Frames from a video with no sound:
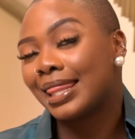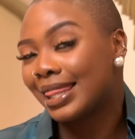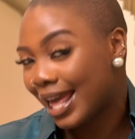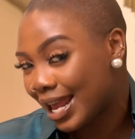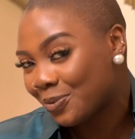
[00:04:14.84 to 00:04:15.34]
and
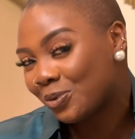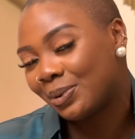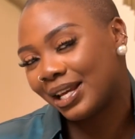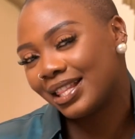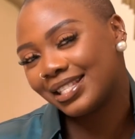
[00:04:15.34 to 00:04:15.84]
then we'll
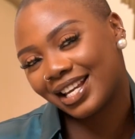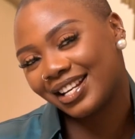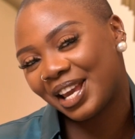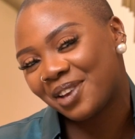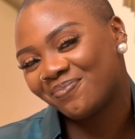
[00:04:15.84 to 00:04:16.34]
play the
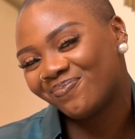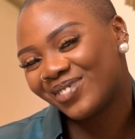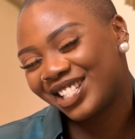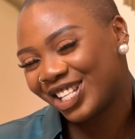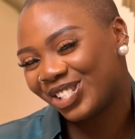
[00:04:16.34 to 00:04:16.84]
second game.
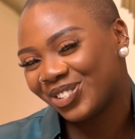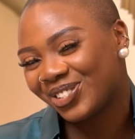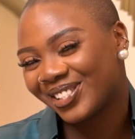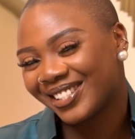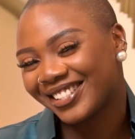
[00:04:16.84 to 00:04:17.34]
Stay
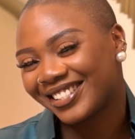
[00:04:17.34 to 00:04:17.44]
tuned.